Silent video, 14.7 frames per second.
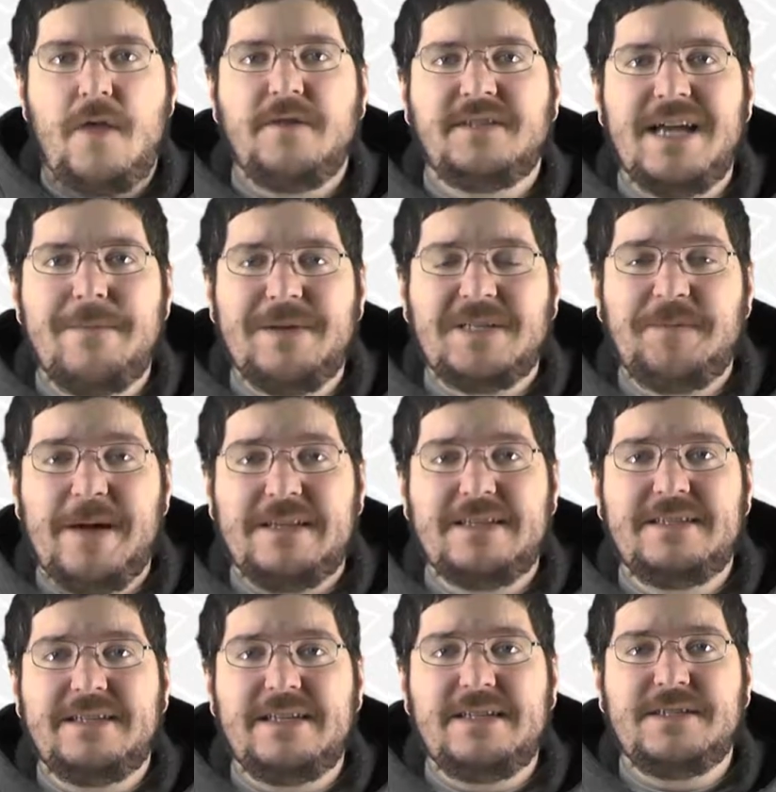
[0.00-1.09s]
Other time
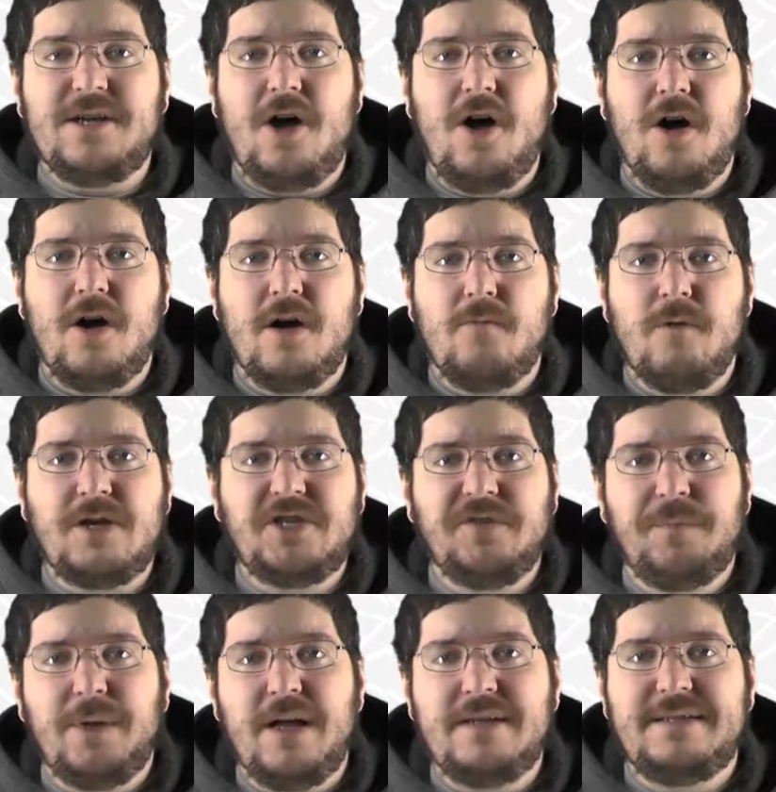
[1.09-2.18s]
expectancies are Rush
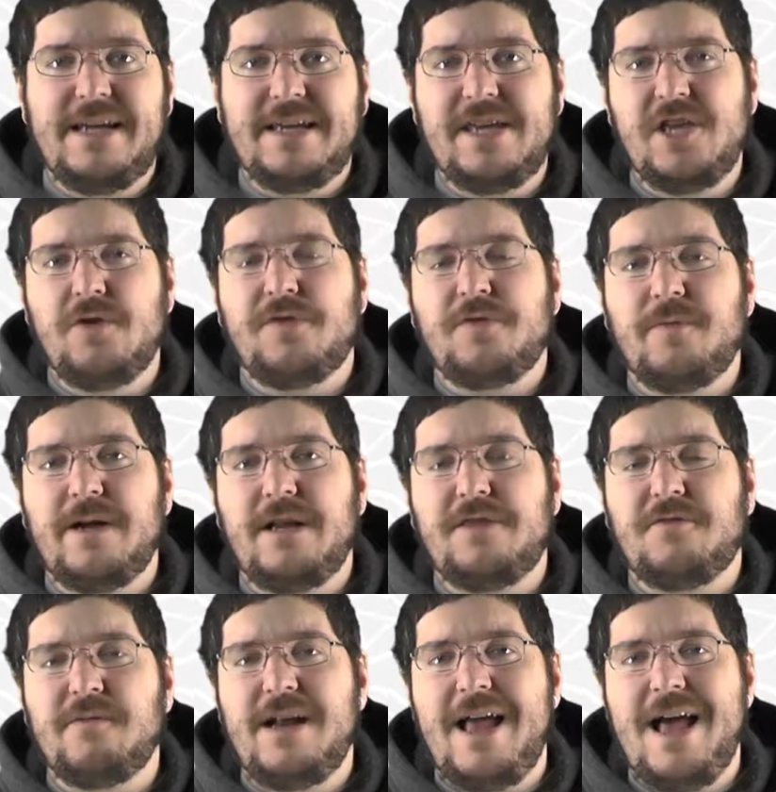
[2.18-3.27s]
of Blood taking you 3 to
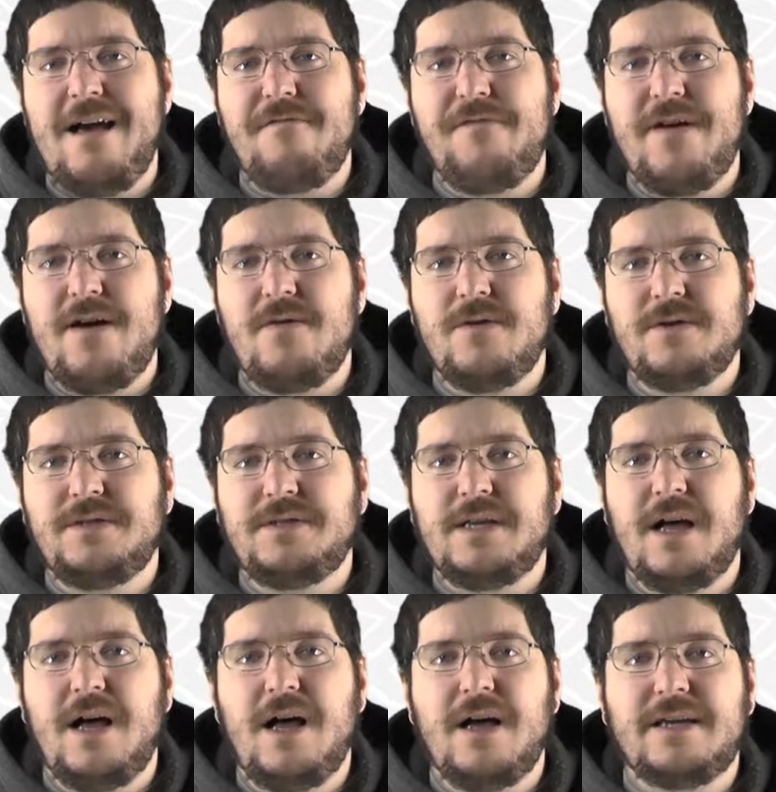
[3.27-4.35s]
3.5 hours,
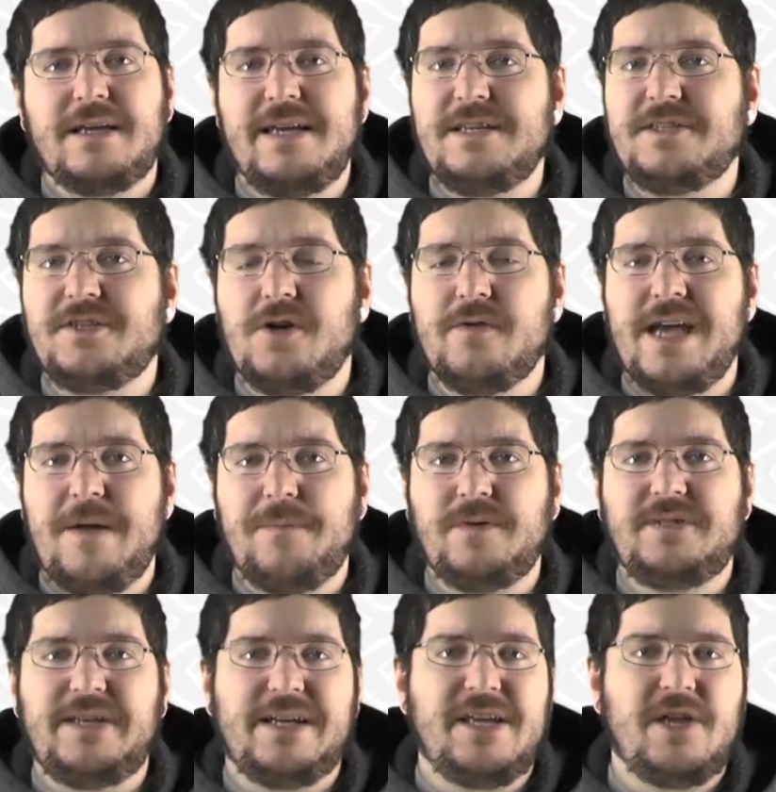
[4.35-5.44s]
Keystone
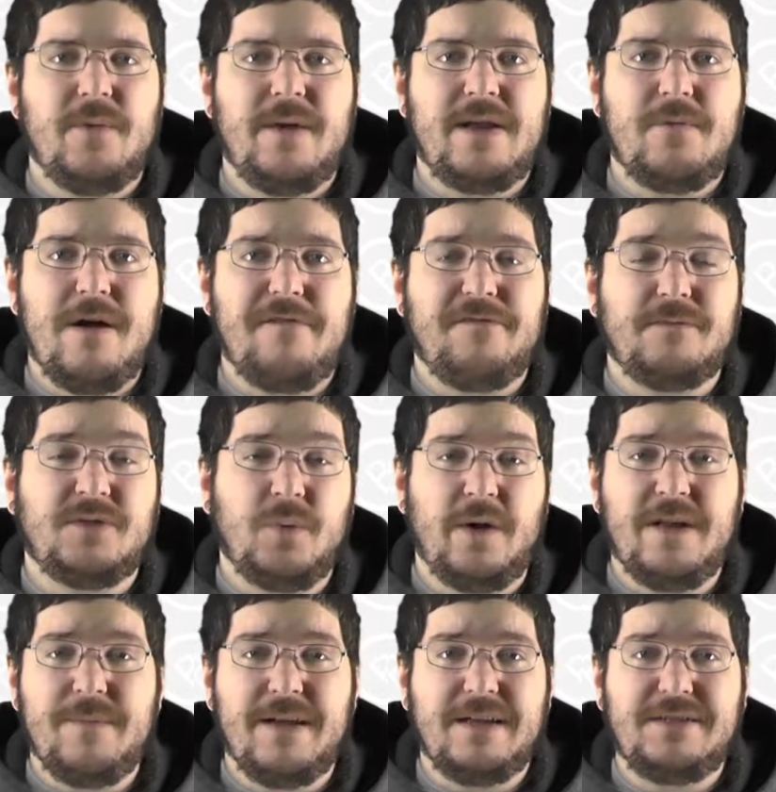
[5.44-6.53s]
Kapers taking you anywhere from
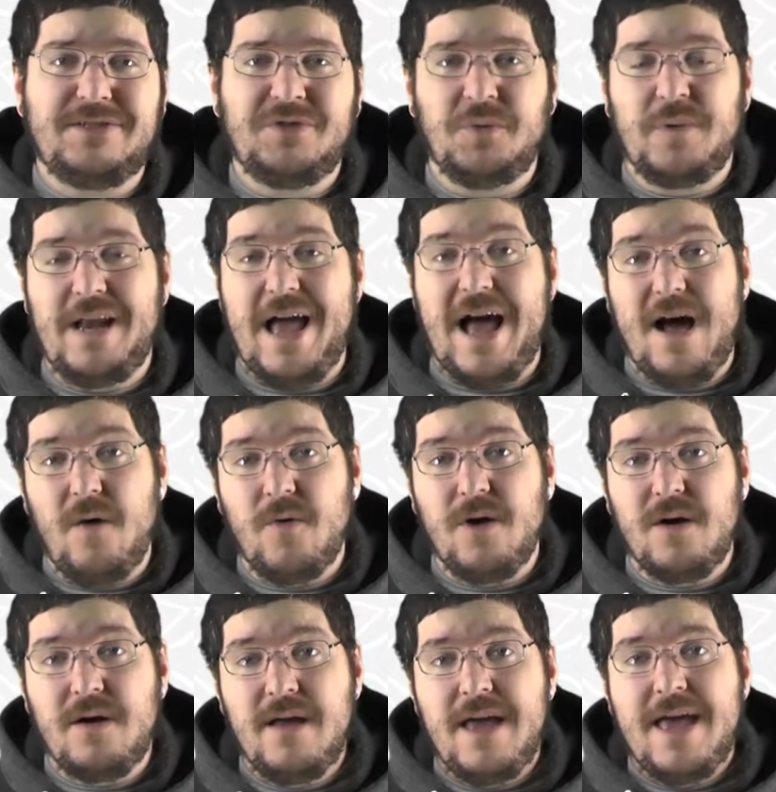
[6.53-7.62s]
20 minutes to an
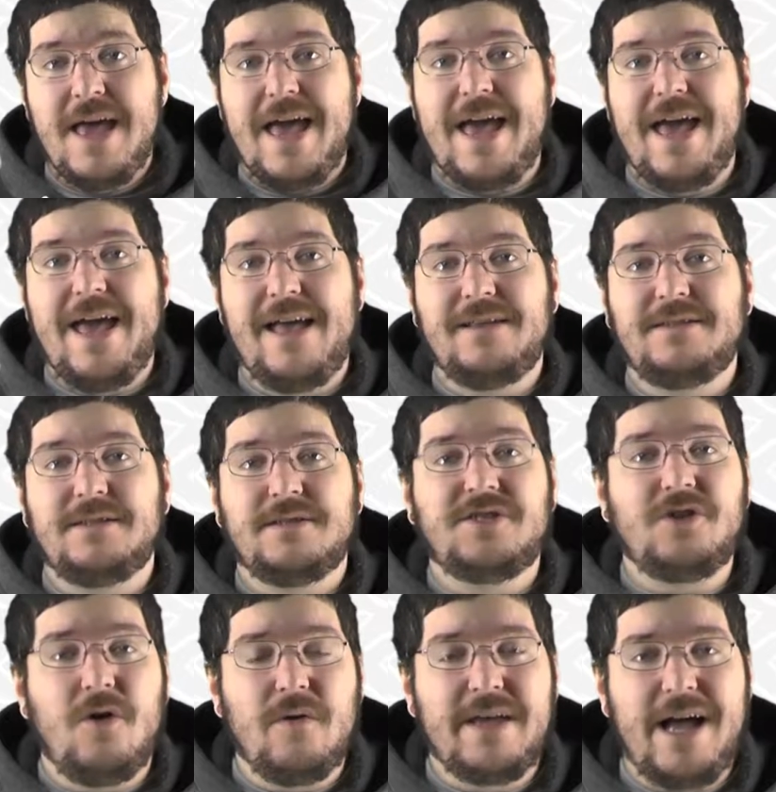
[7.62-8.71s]
hour, and
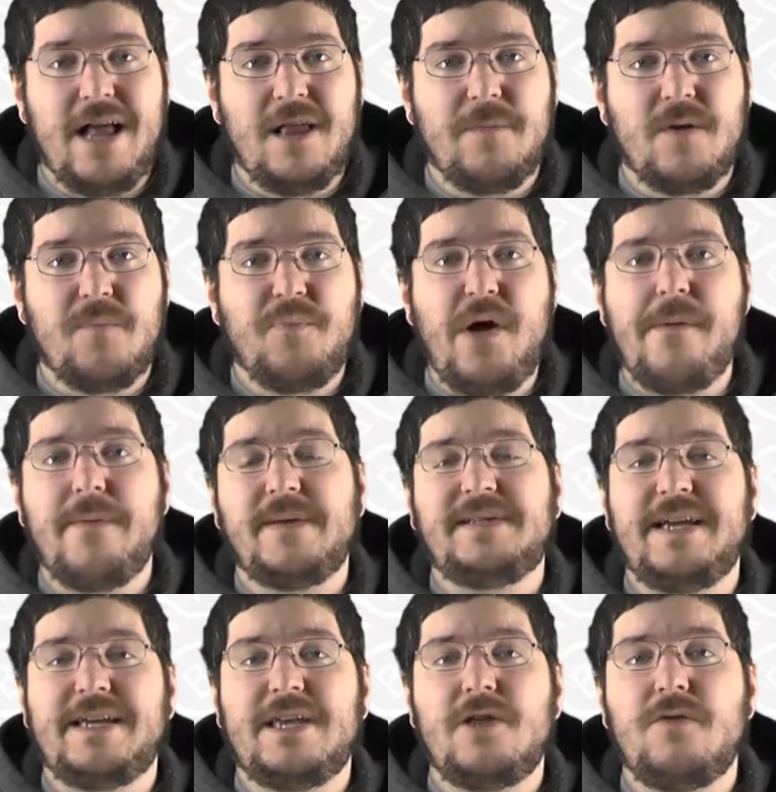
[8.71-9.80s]
Soul Calibur probably
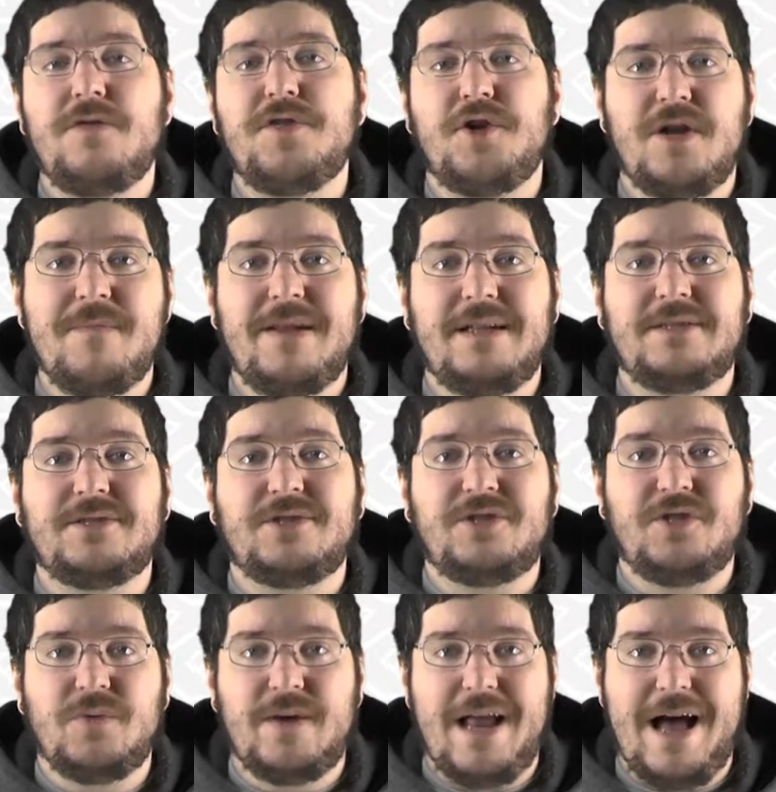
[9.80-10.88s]
taking you 30 minutes
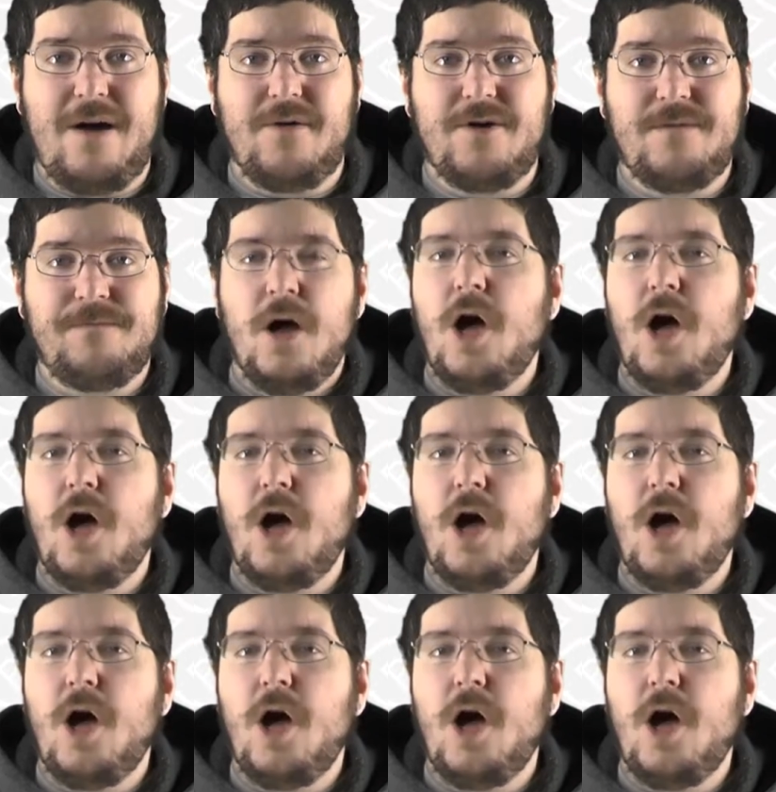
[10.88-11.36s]
to an hour.